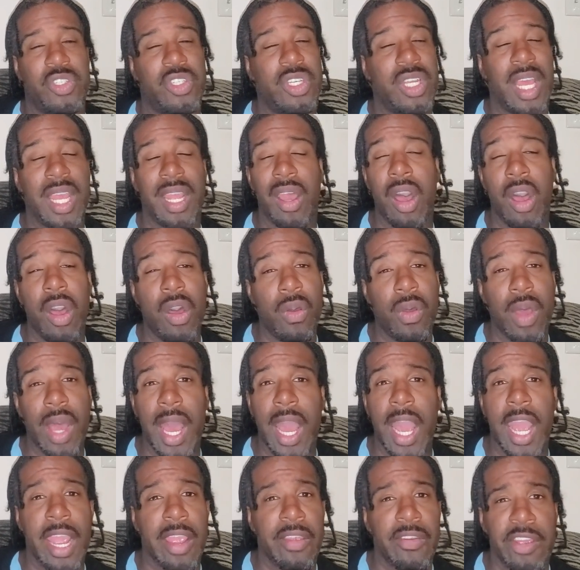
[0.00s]
She's like, oh,
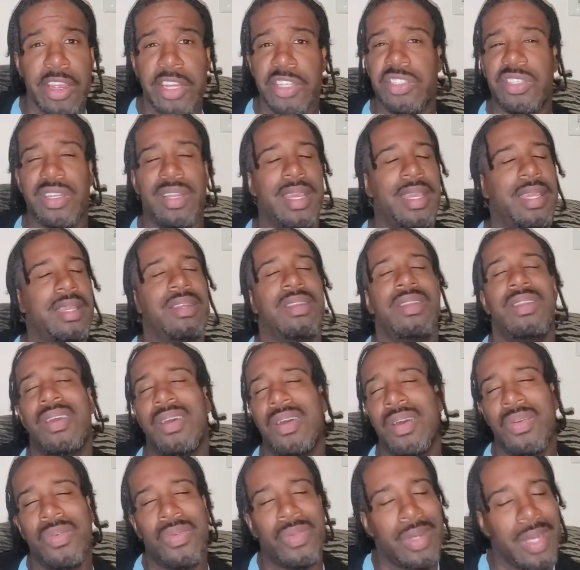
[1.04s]
Irish. She's like,
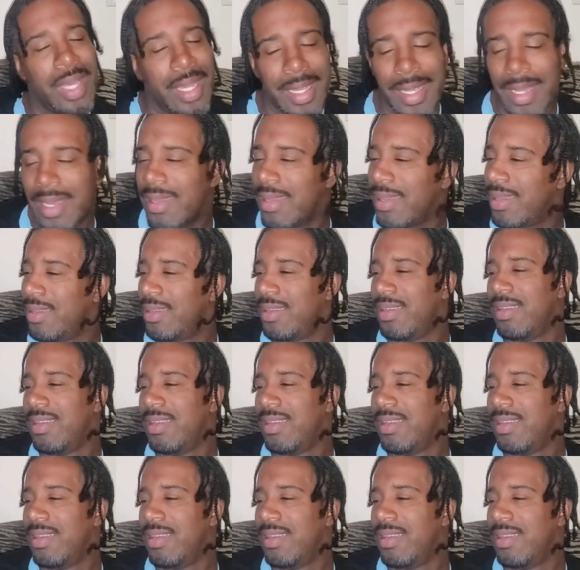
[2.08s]
no, nigga.